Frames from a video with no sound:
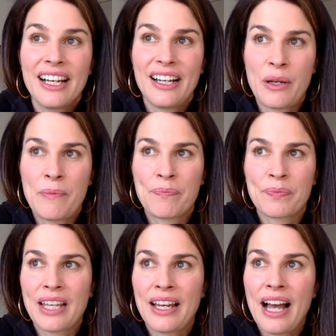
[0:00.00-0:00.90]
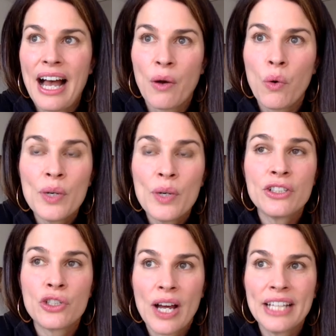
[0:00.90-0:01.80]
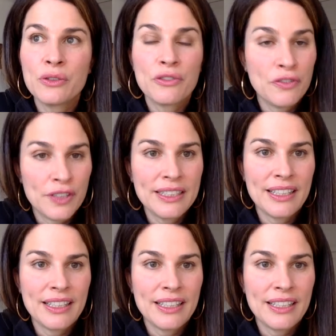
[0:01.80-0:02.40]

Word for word: Um, I always try to fit